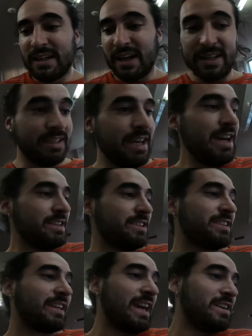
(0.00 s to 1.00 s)
And yeah,
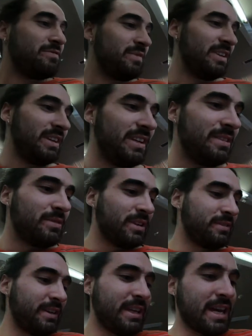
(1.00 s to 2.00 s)
just gave me, what
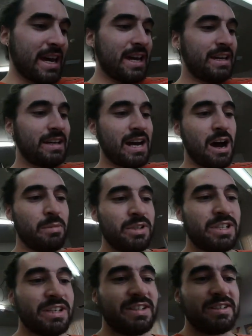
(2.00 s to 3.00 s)
do we get?
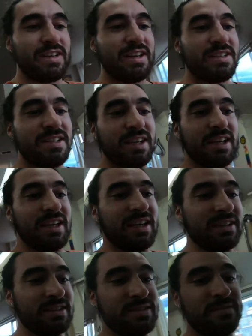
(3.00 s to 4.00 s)
Arbiter dinner
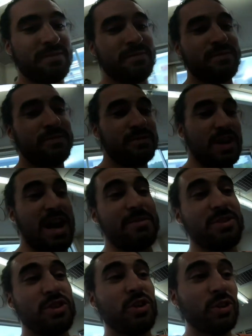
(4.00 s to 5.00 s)
ticket
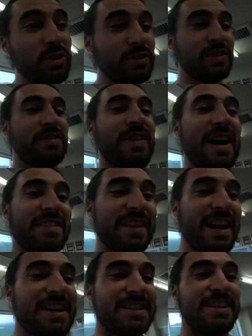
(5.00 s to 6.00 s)
times two for
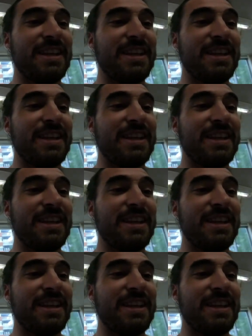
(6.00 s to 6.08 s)
5,000